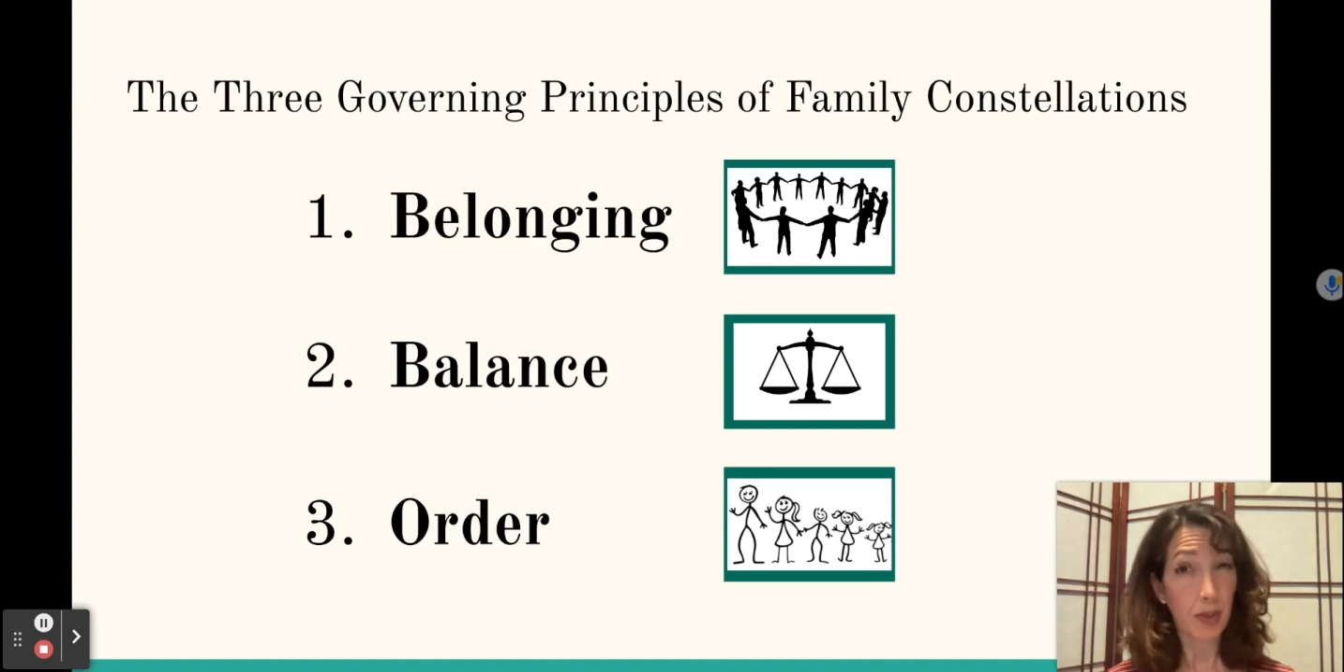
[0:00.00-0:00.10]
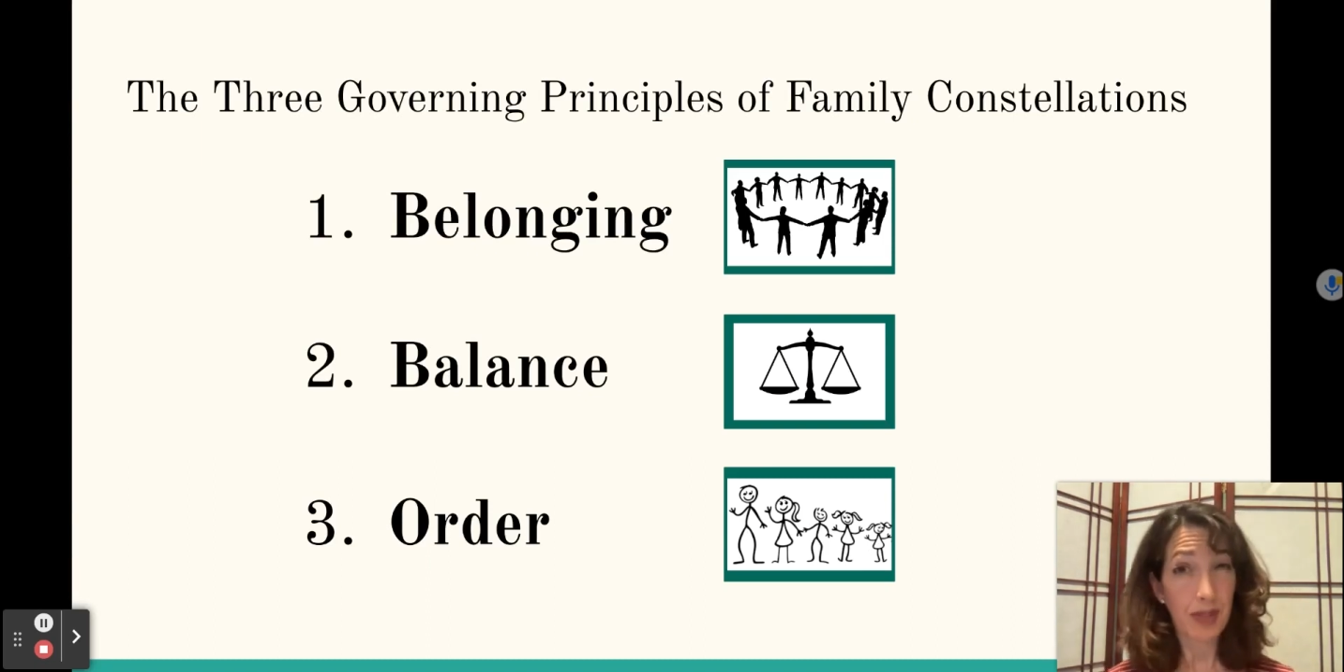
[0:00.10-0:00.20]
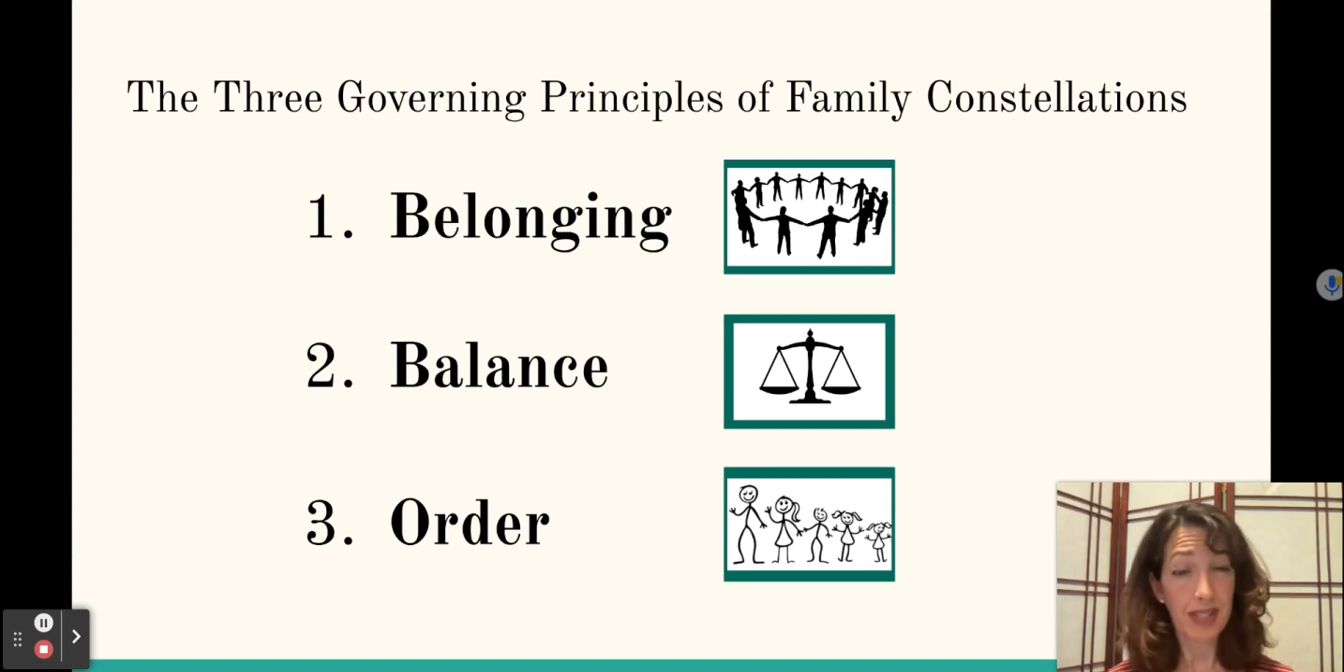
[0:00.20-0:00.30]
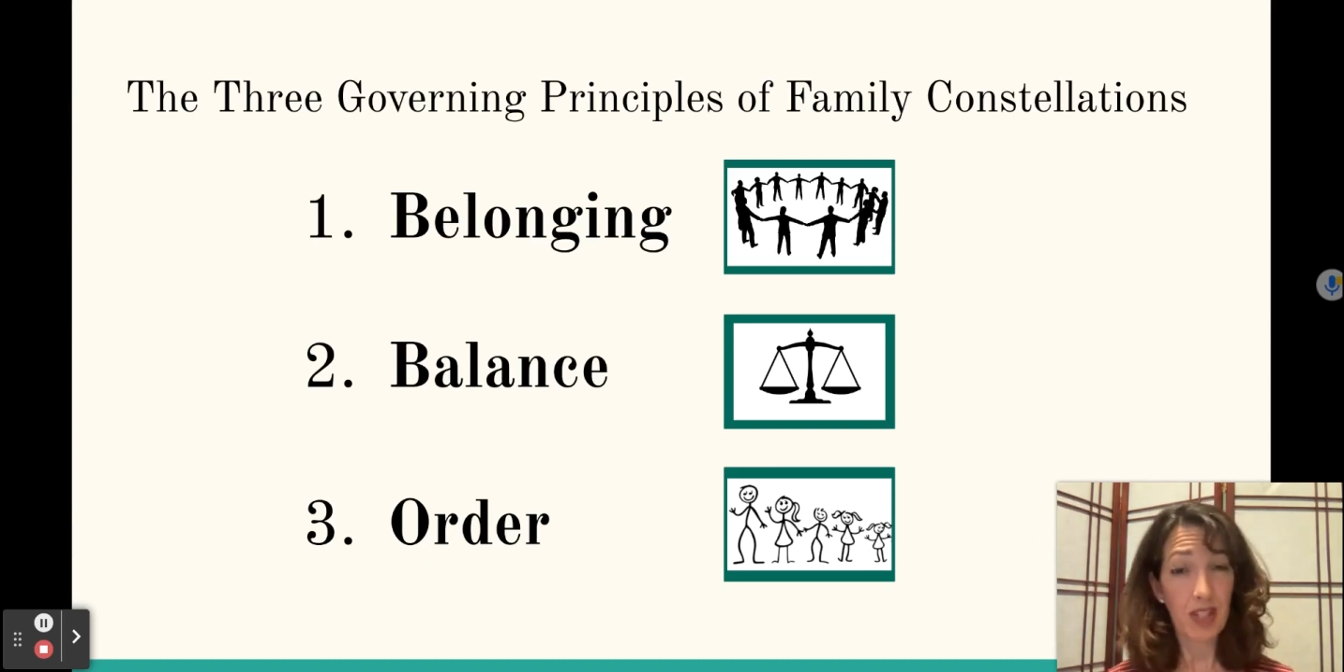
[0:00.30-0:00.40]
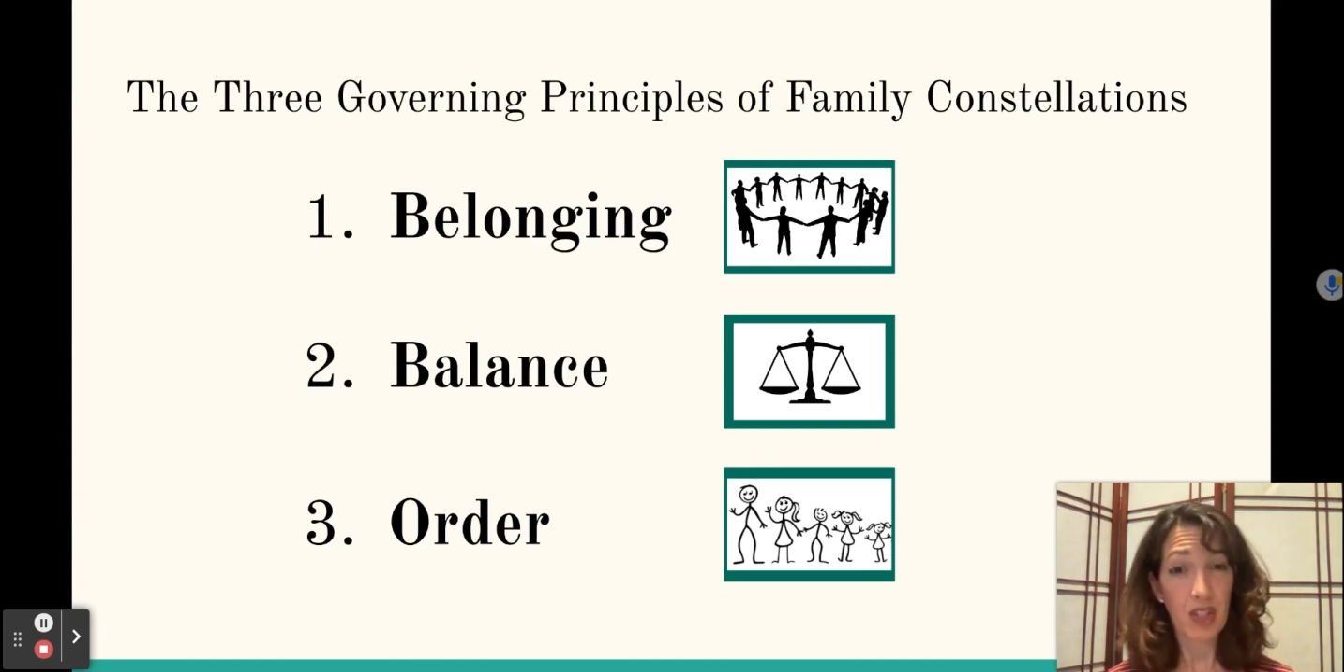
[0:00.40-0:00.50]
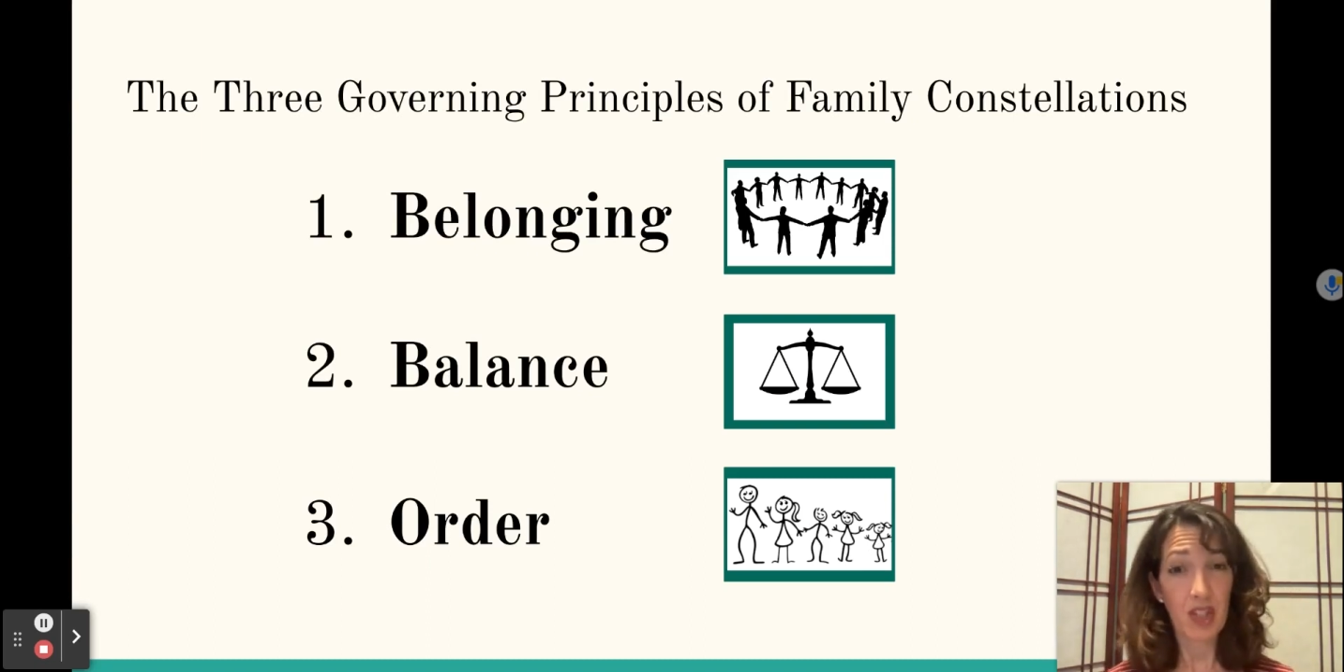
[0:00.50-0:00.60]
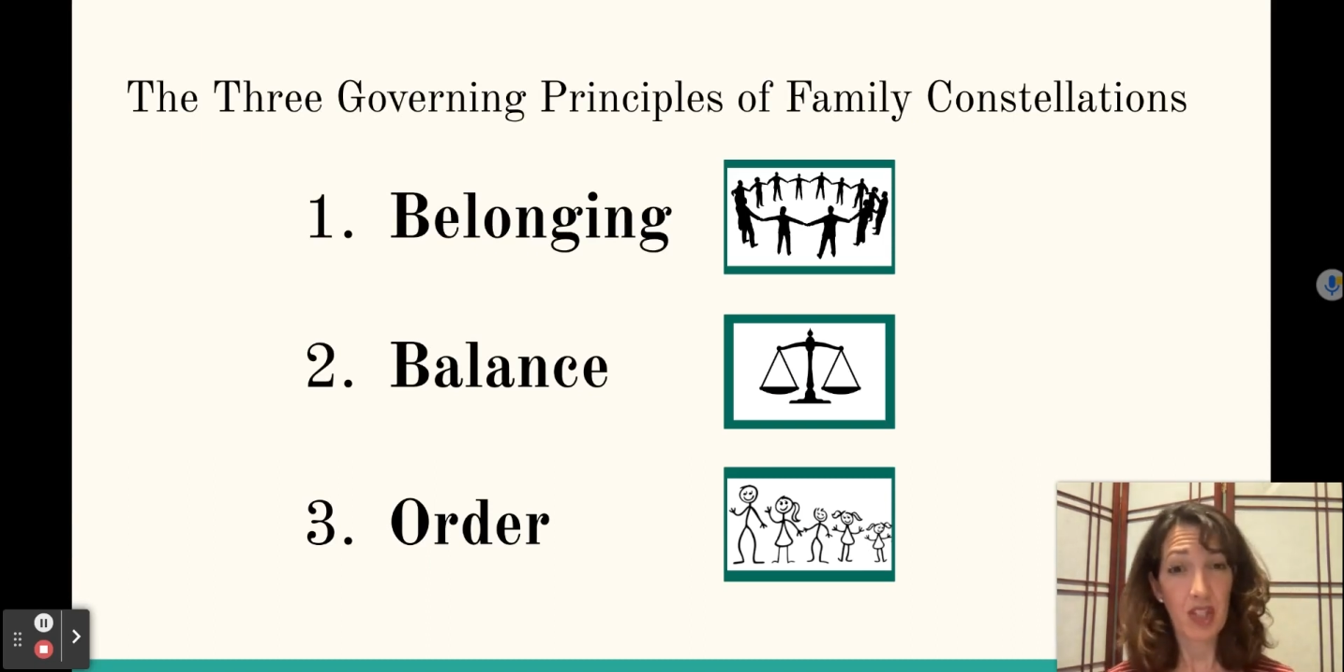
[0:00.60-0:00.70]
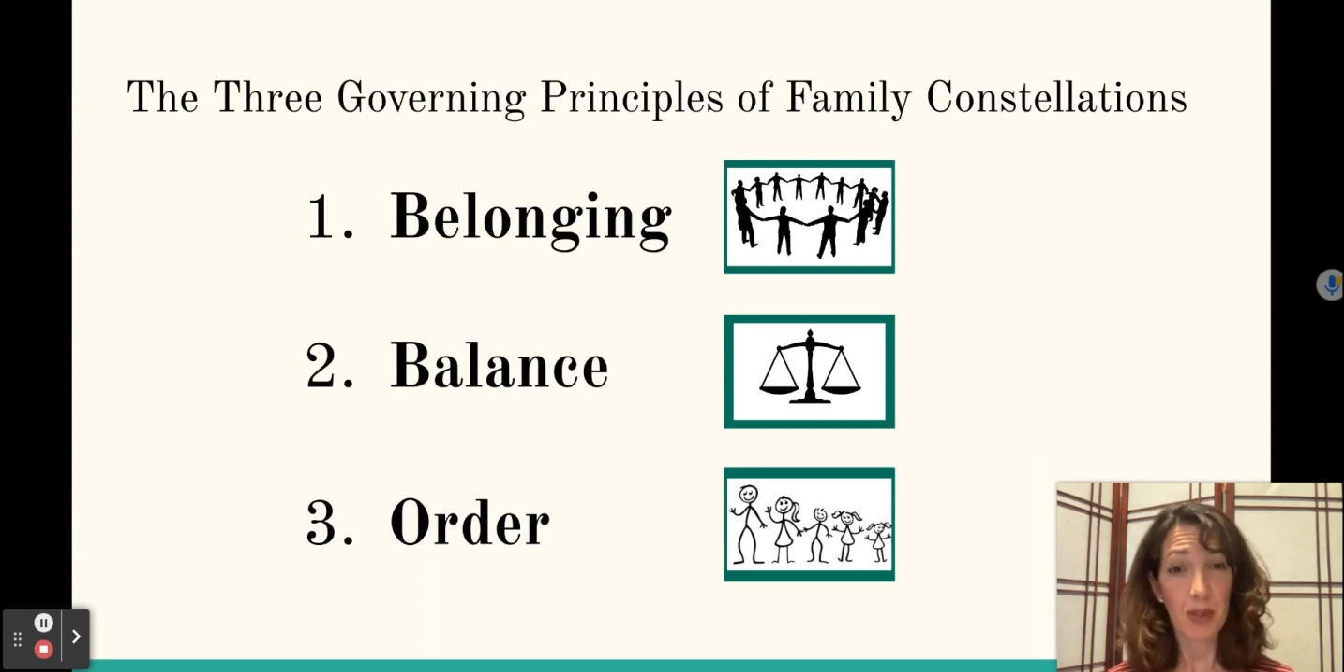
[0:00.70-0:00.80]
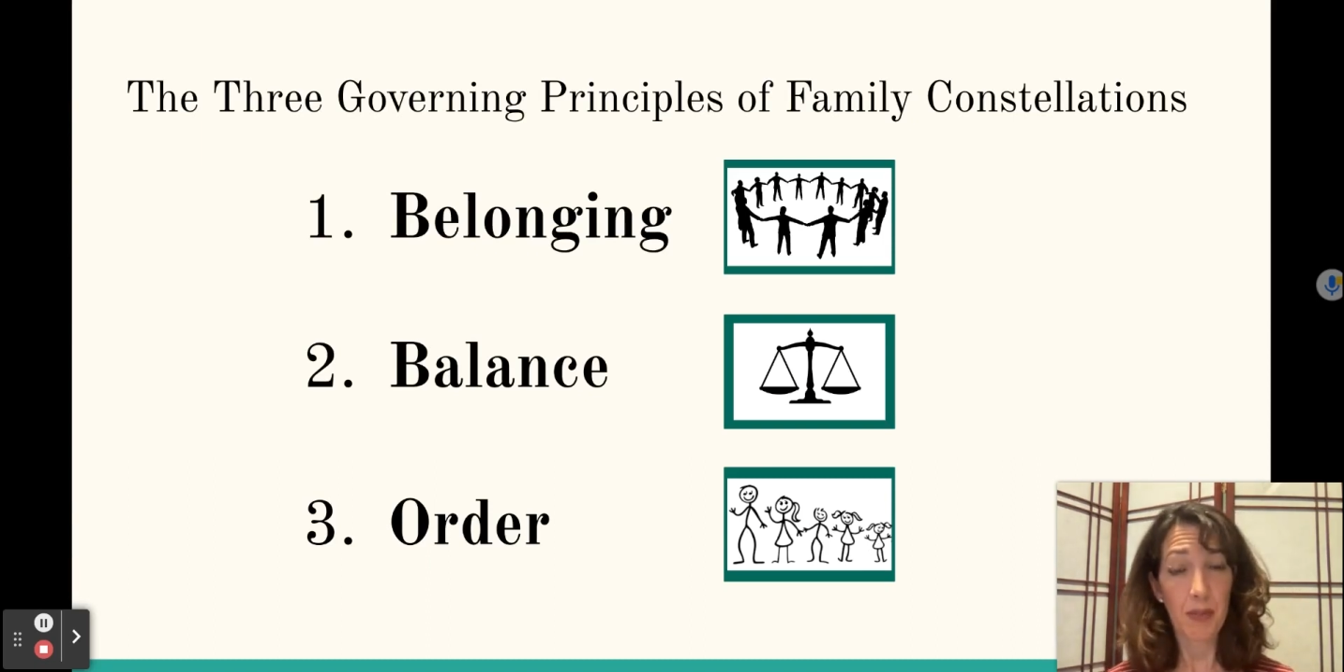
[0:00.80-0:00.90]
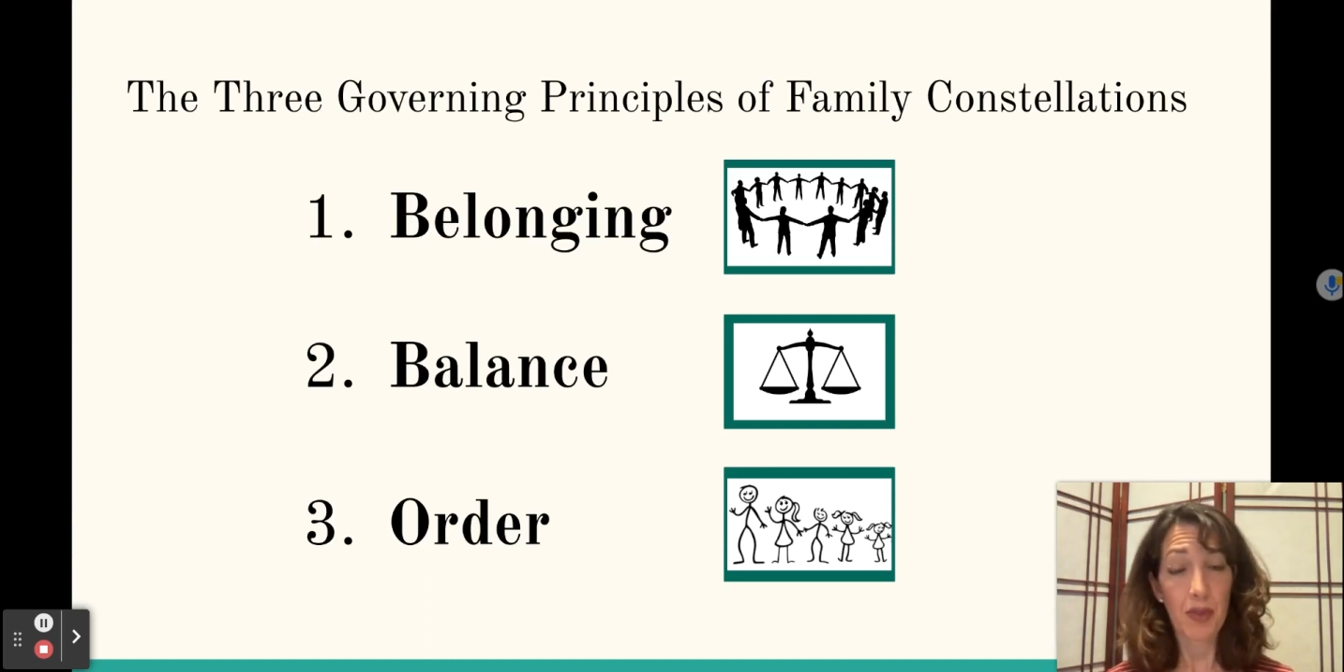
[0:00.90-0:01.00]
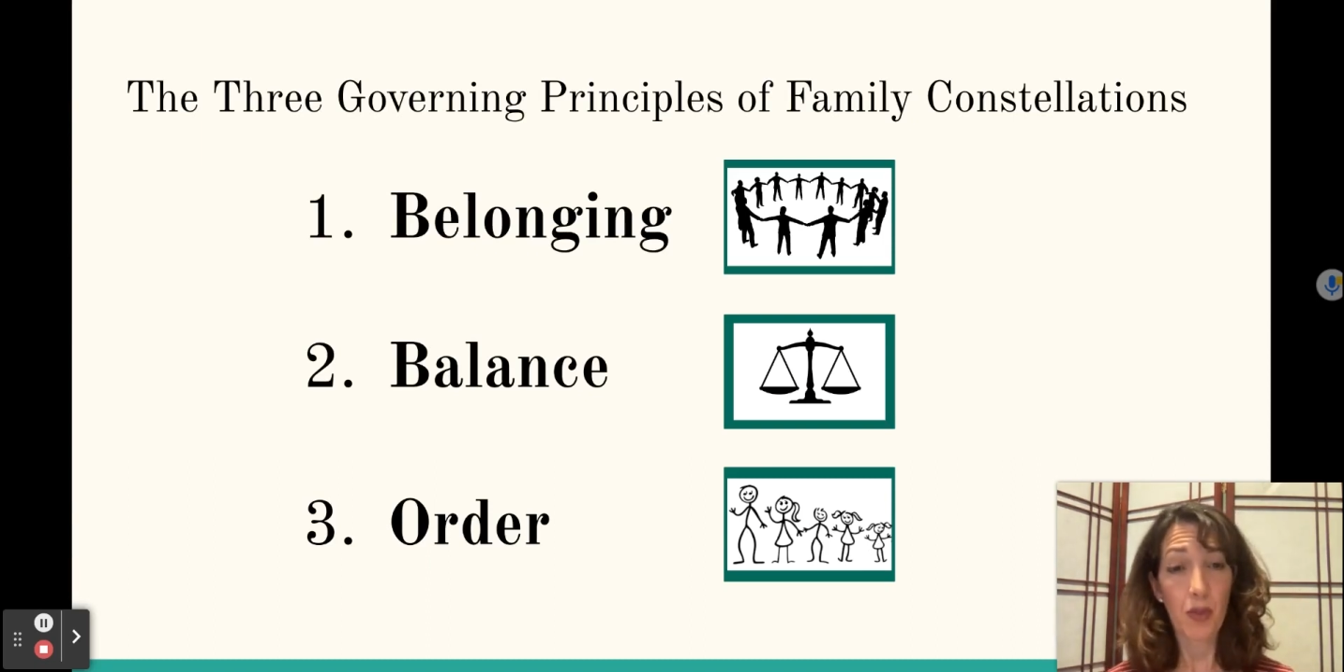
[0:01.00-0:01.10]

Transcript: relationships